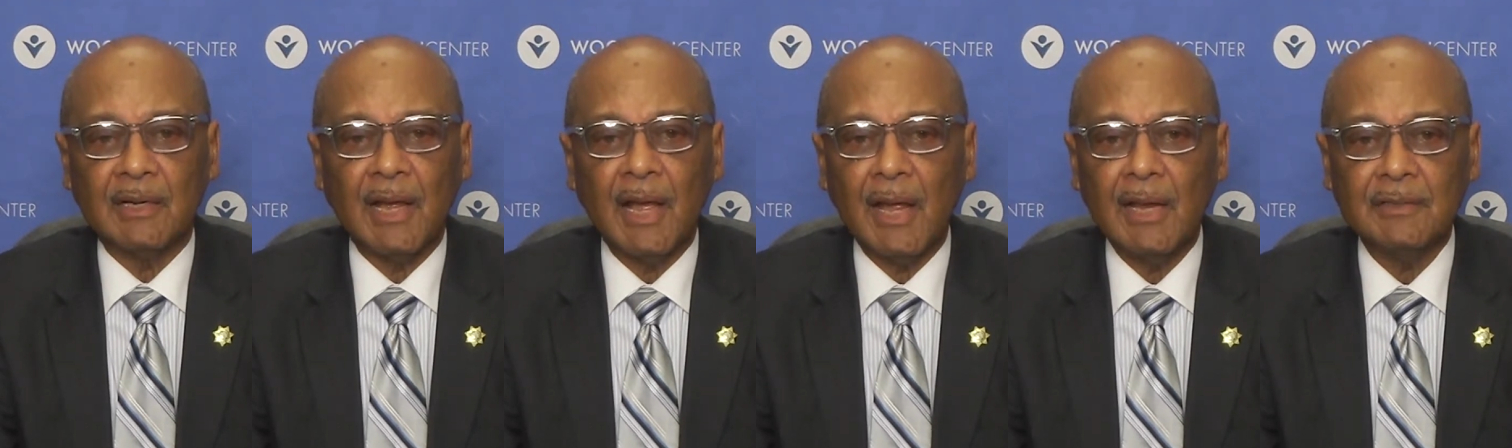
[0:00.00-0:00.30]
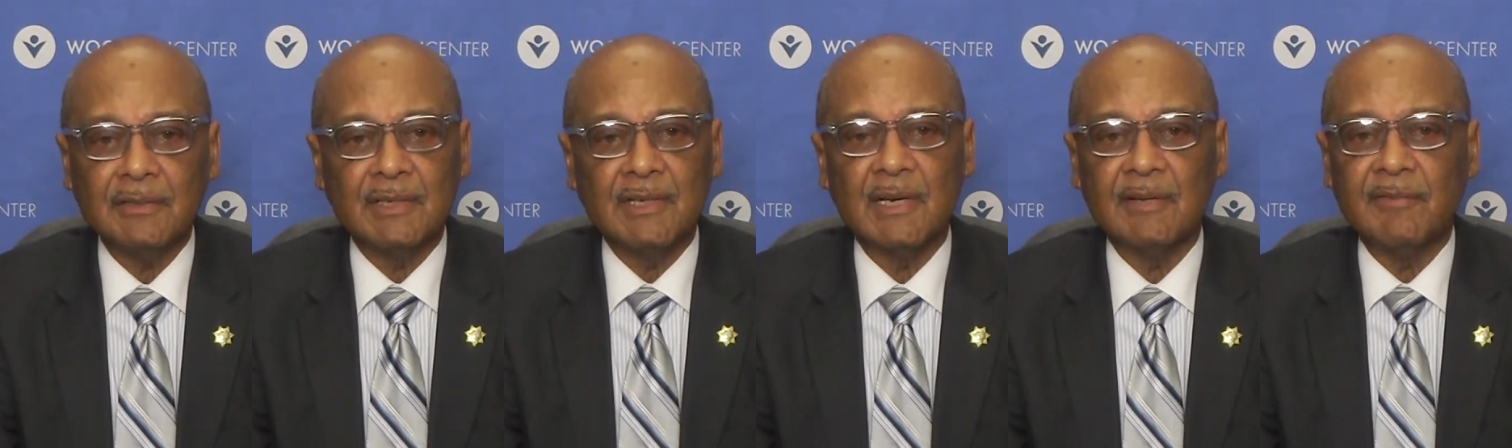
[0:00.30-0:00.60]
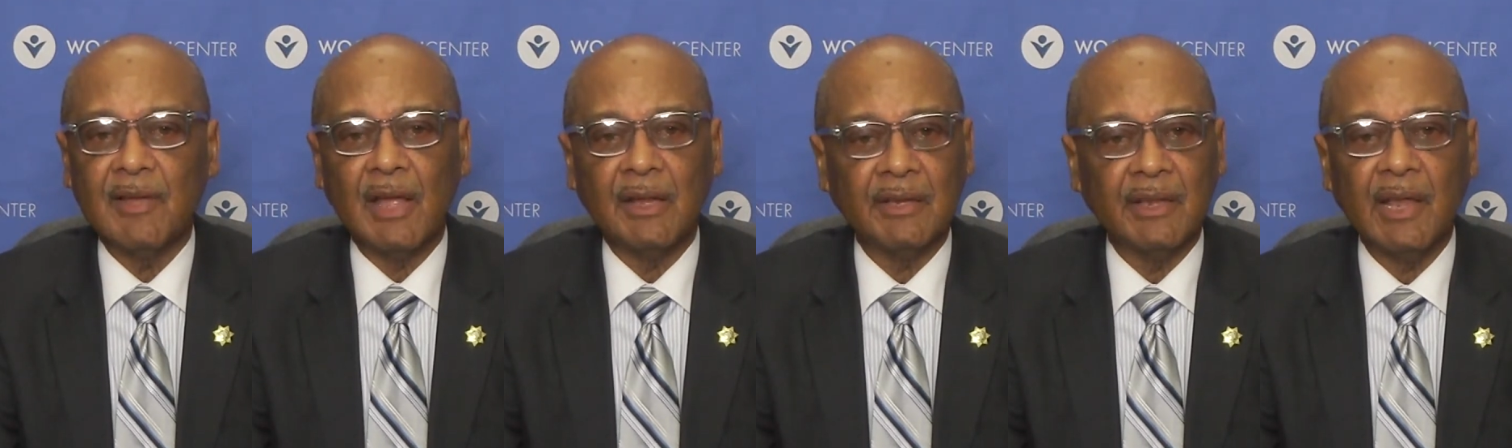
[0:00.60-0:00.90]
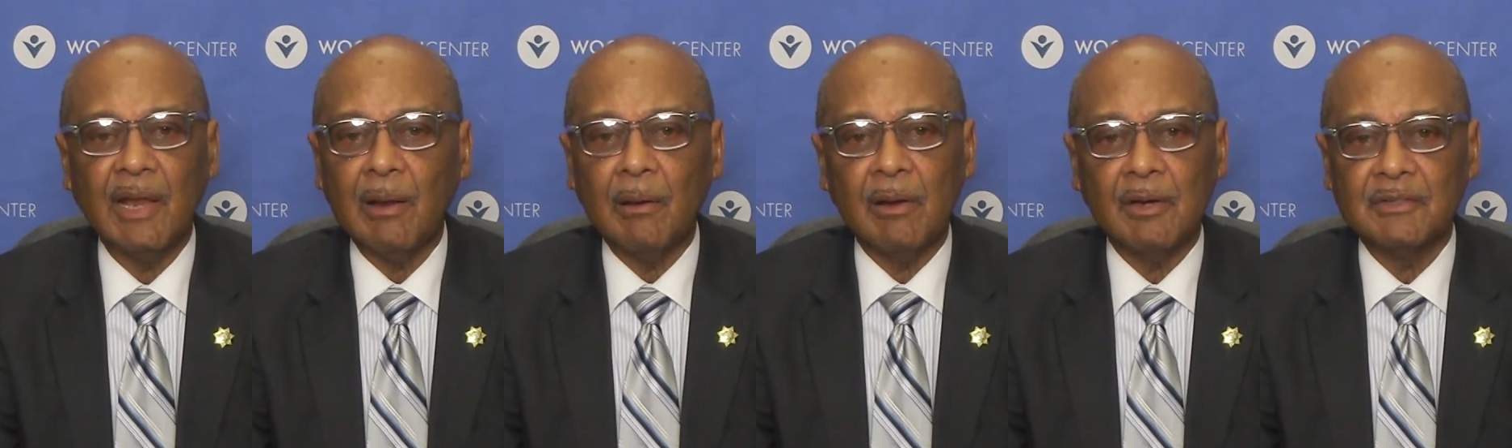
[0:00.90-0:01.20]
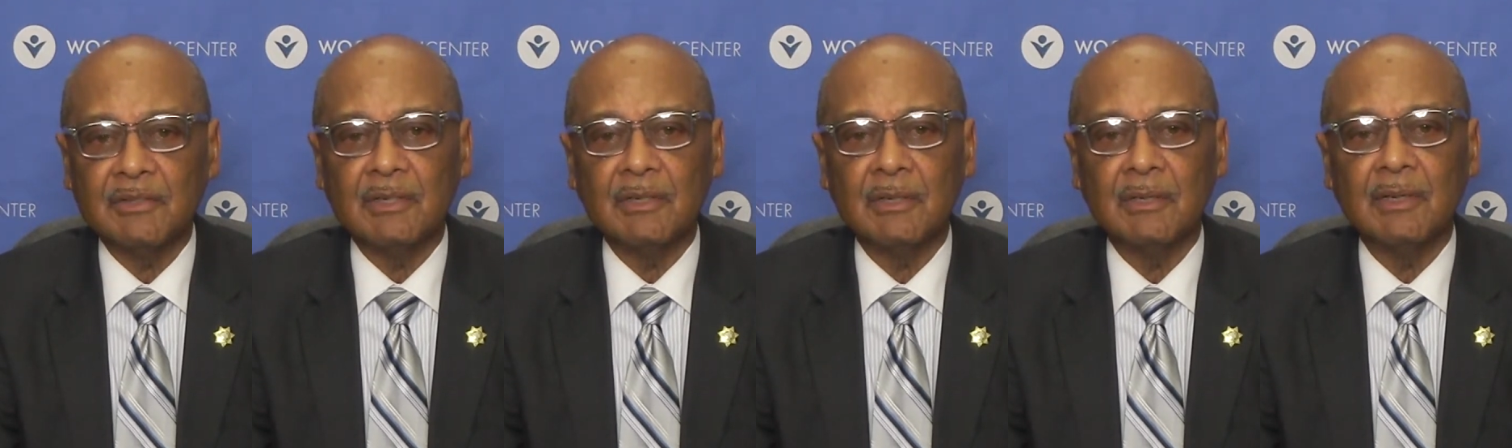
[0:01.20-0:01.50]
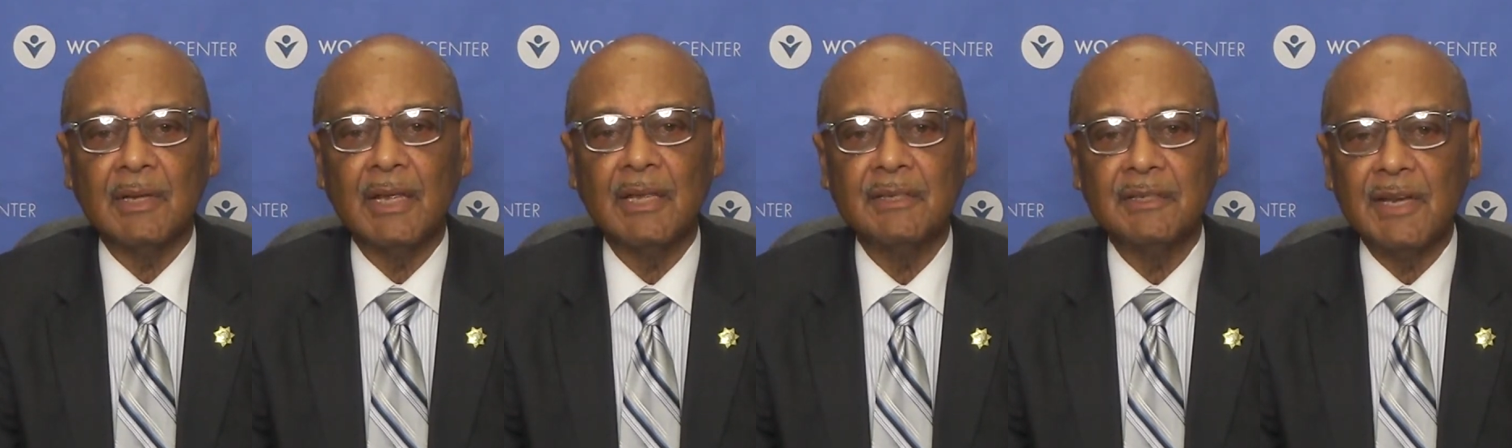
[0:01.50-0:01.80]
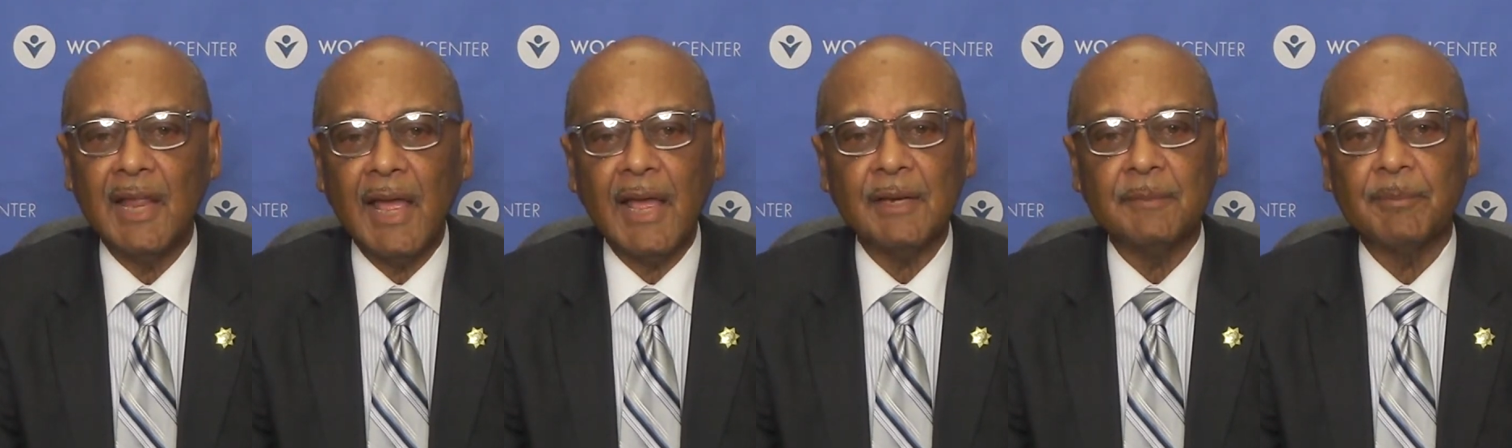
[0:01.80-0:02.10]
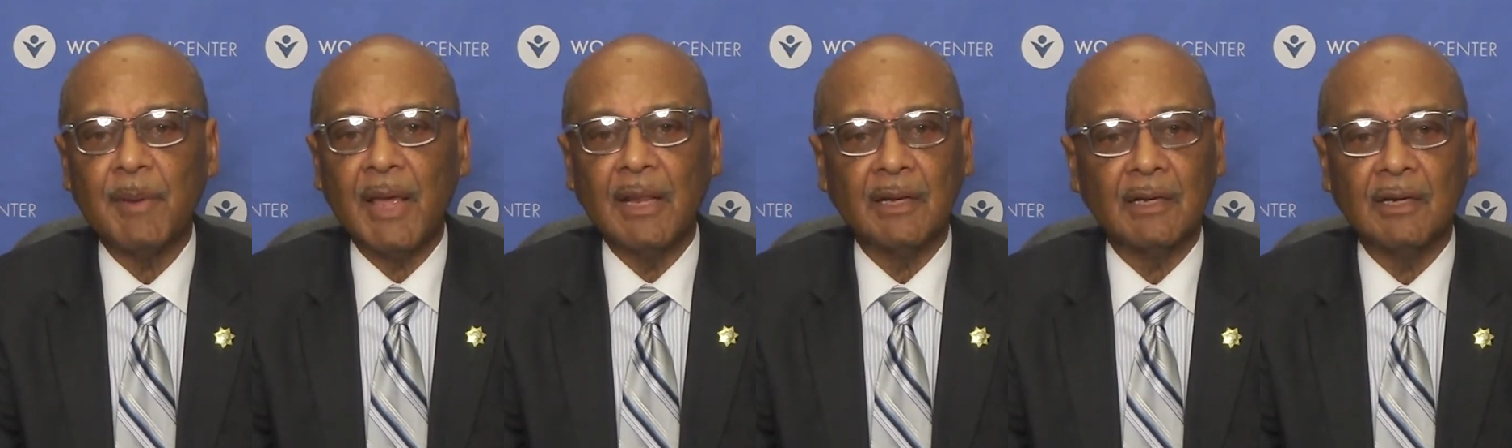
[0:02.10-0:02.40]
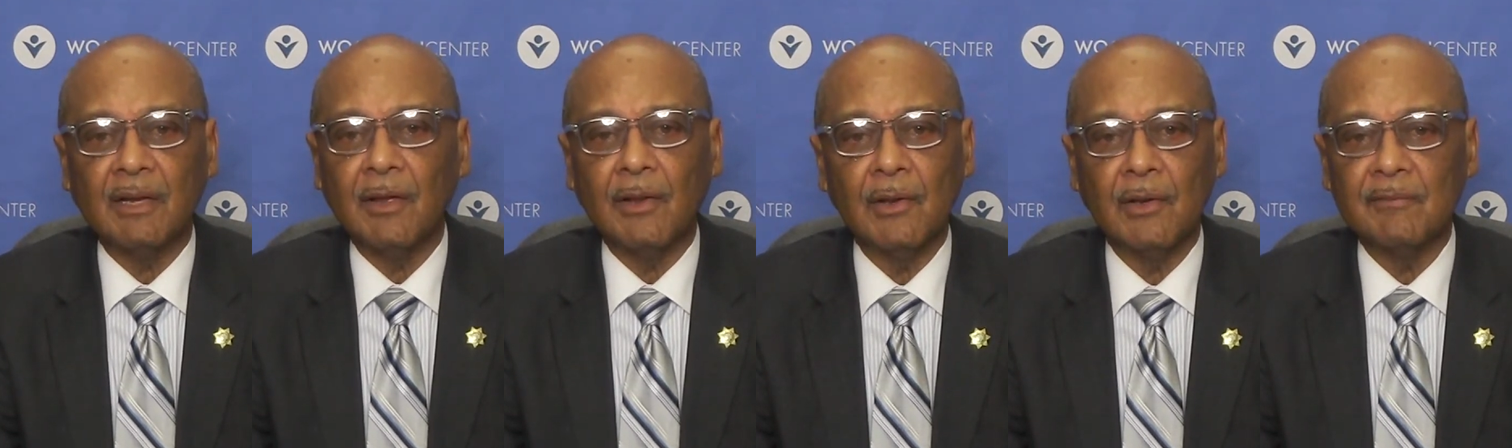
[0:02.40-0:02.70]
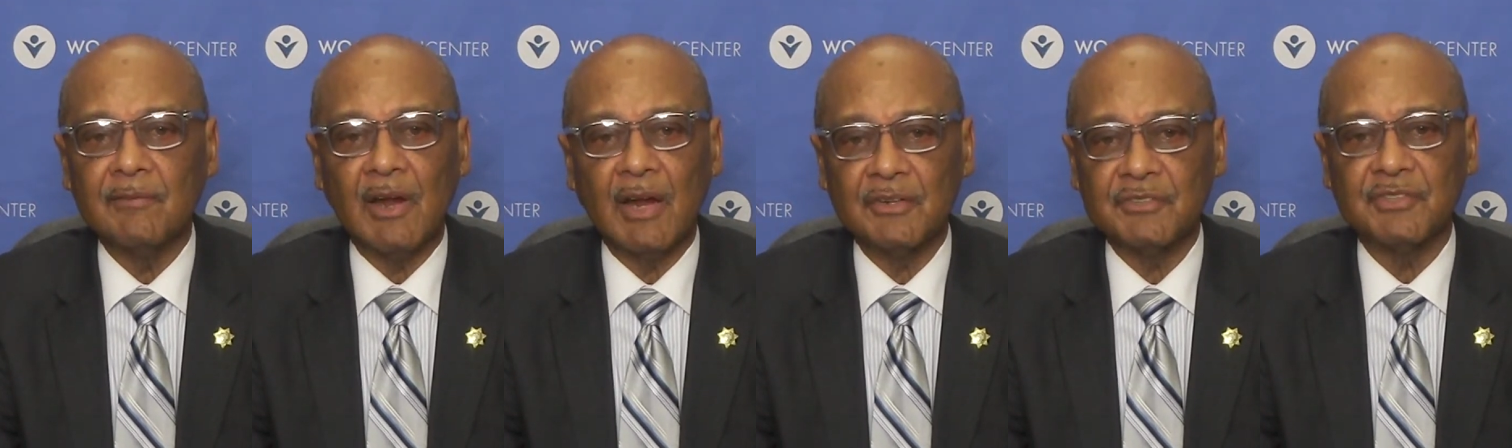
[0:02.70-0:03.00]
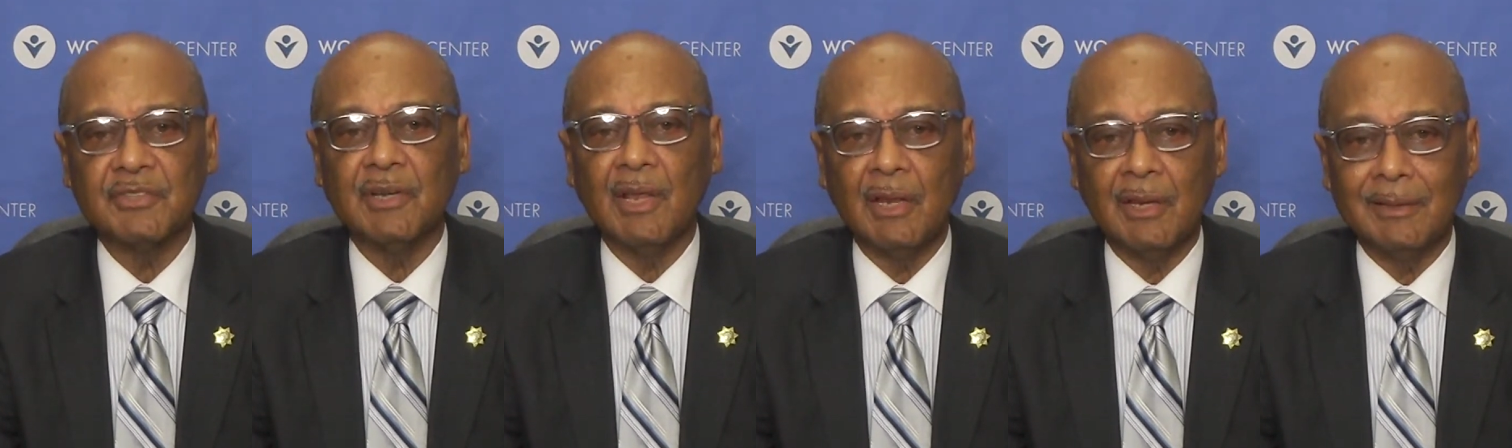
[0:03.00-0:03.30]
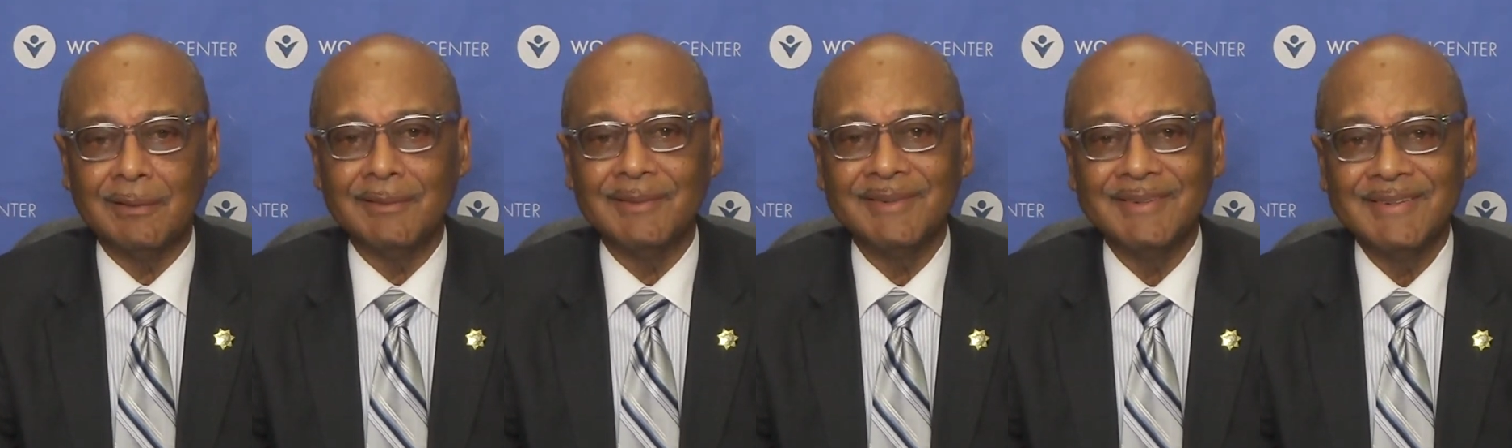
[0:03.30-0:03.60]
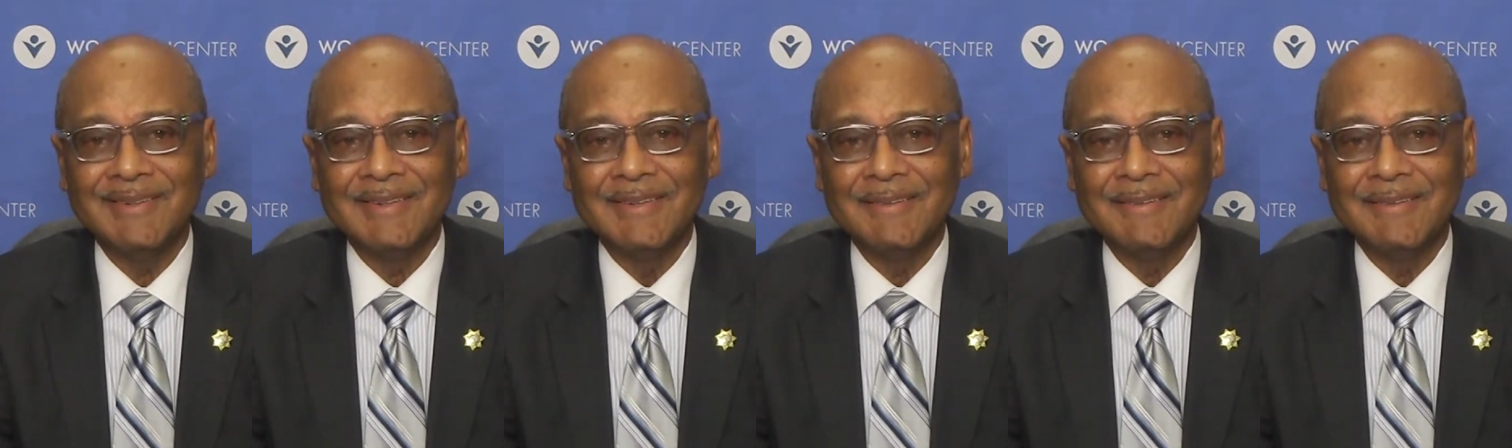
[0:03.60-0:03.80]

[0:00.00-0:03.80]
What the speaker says: content of our character and not by the color of our skin.